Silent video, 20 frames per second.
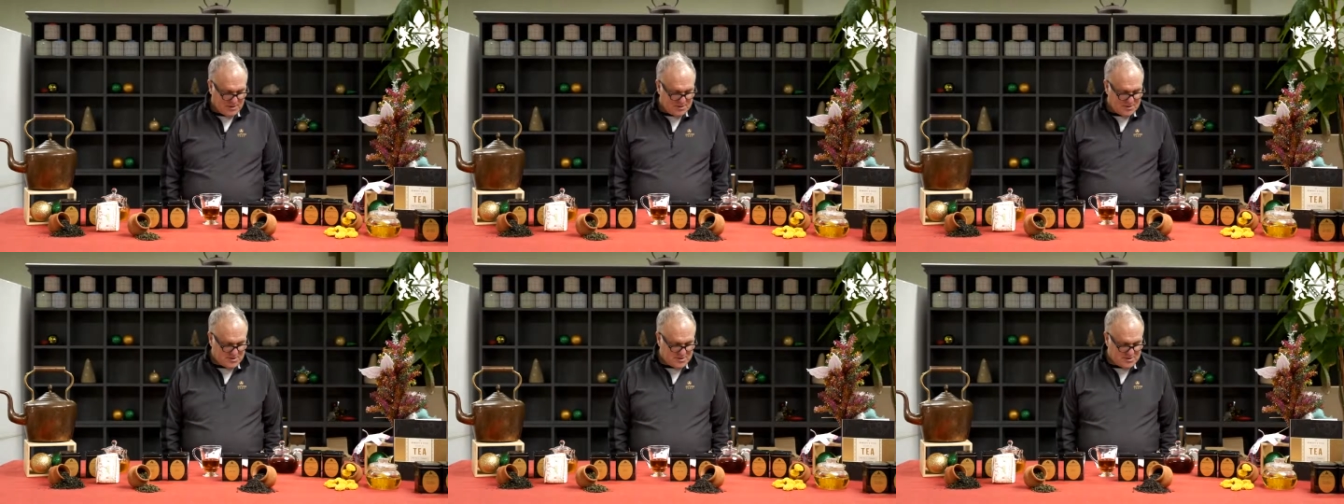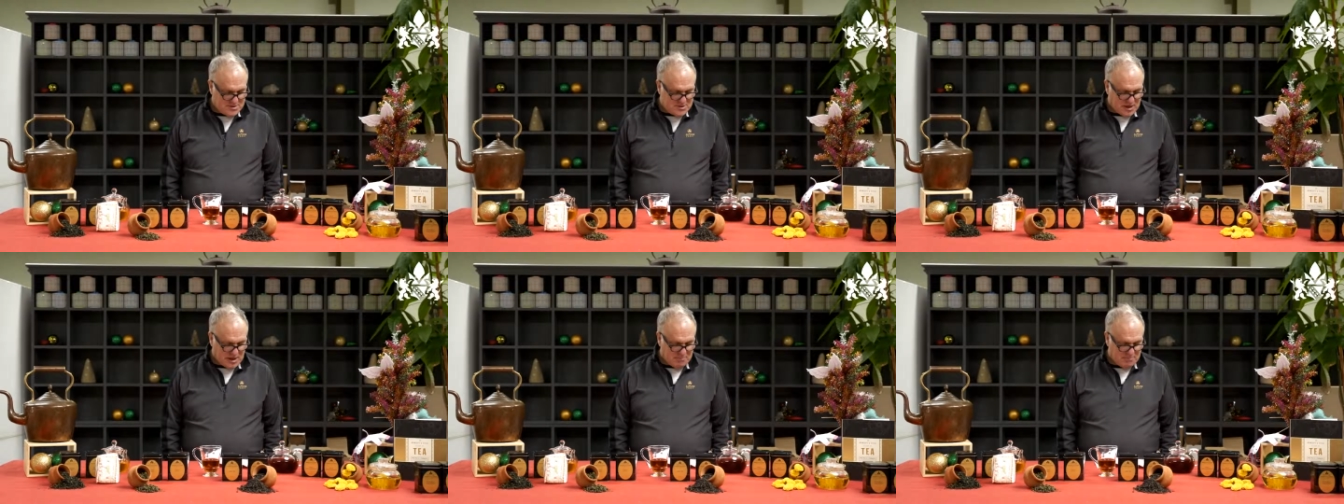
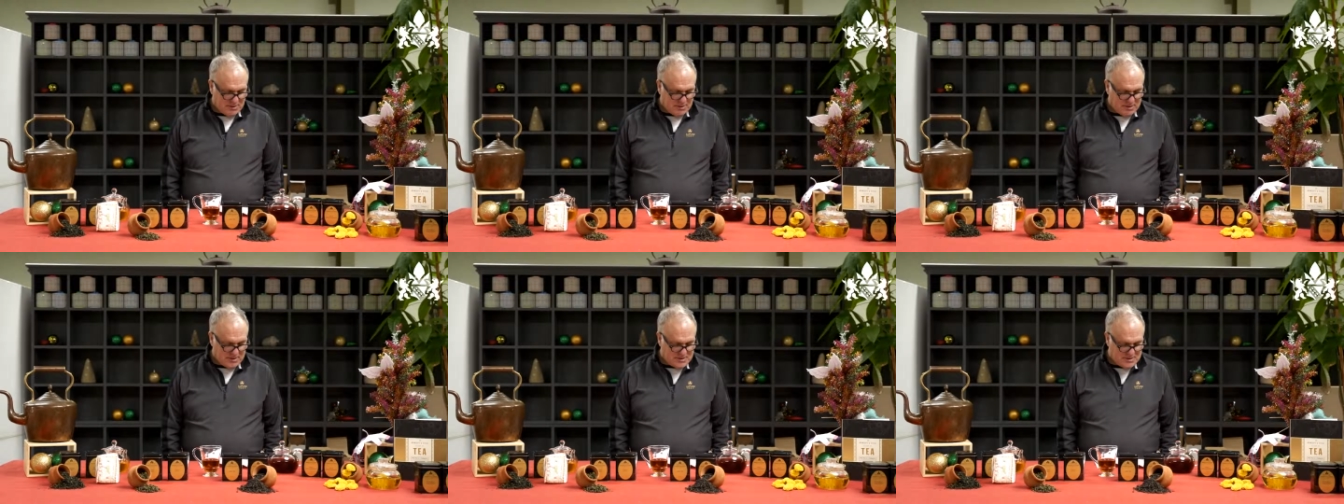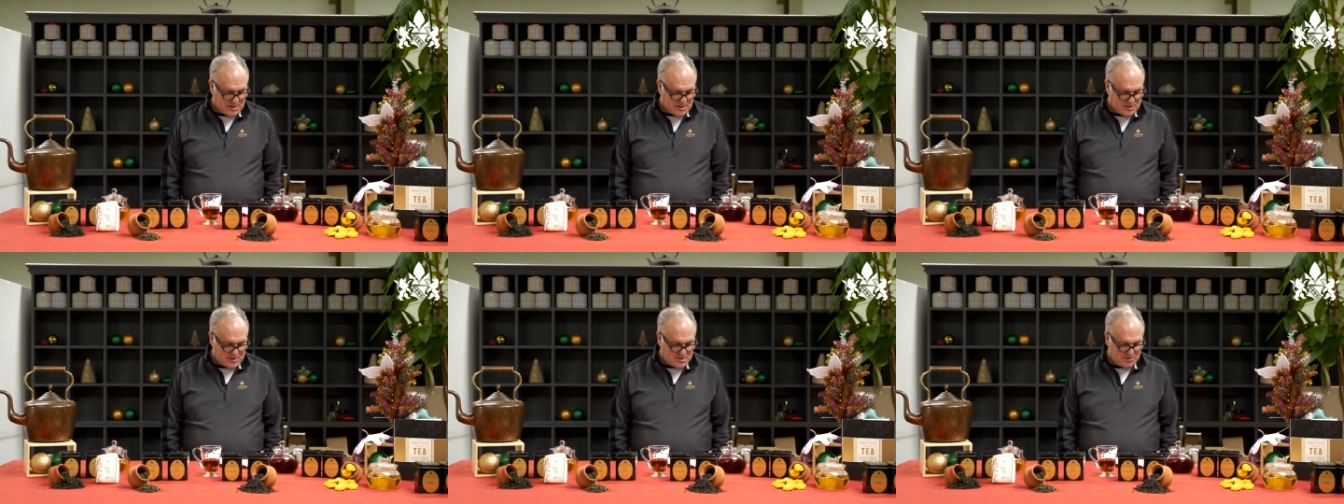Japanese
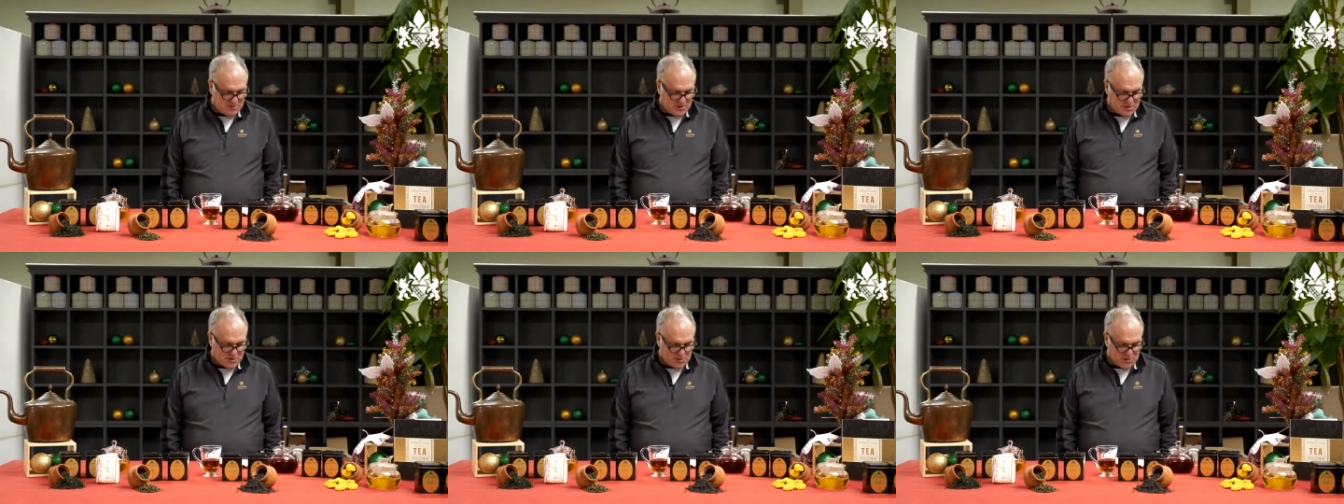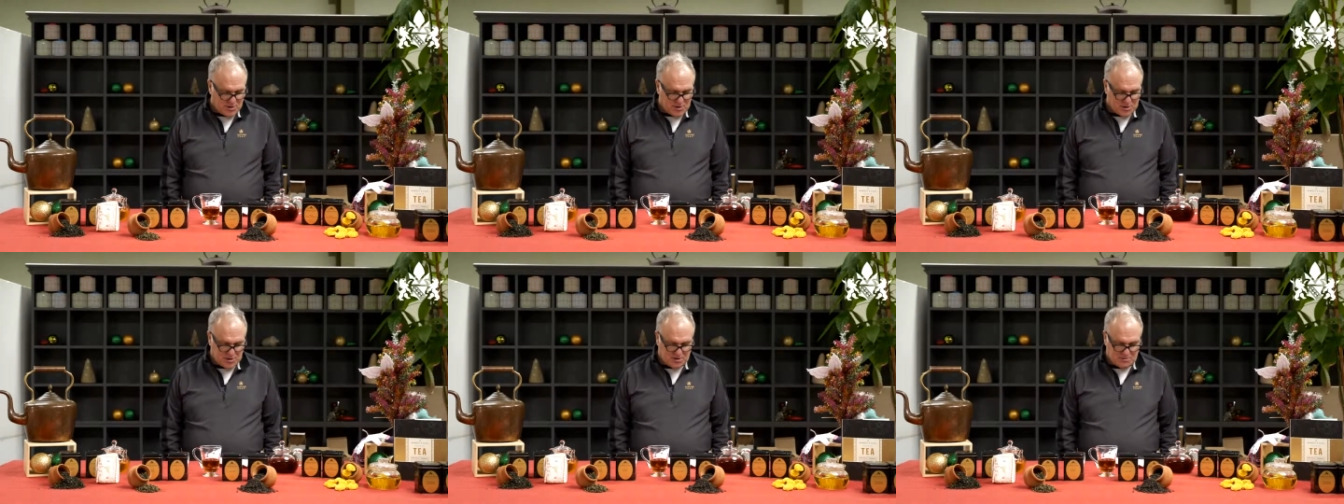sencha, Victorian
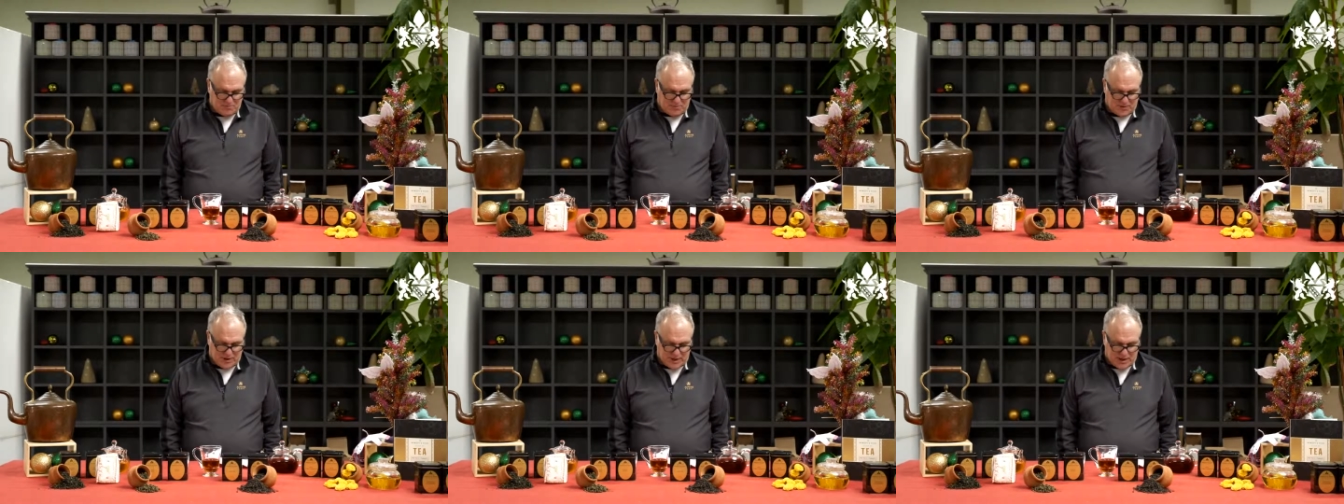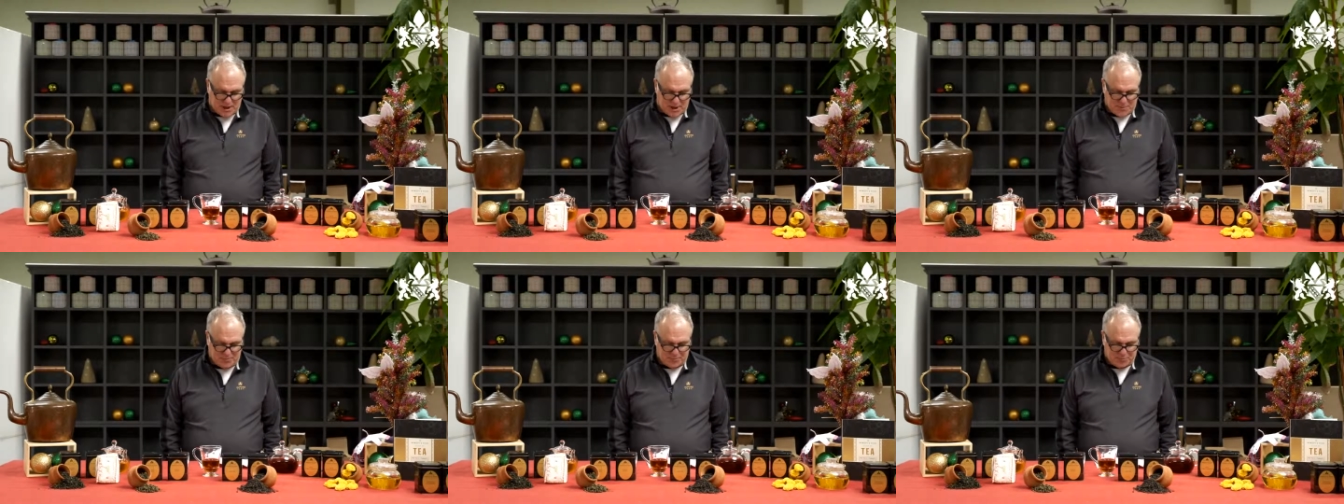London fog,
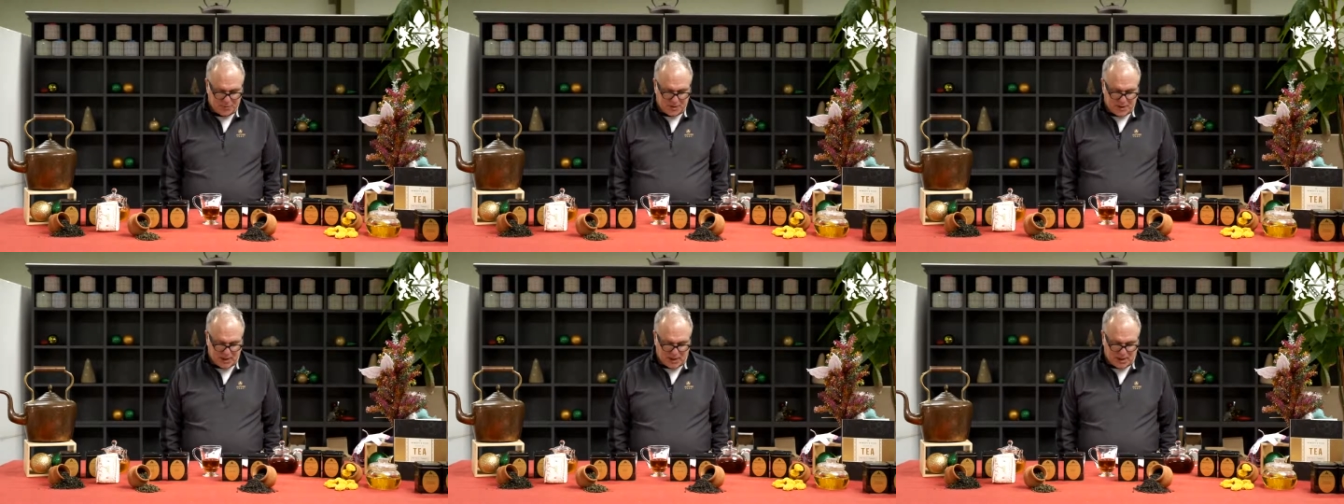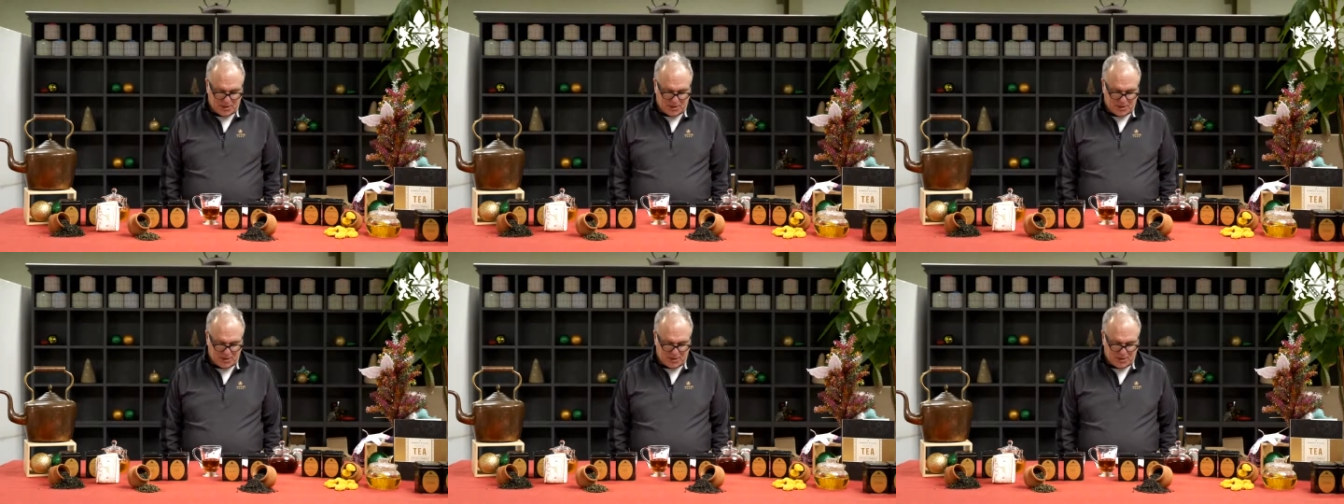Irish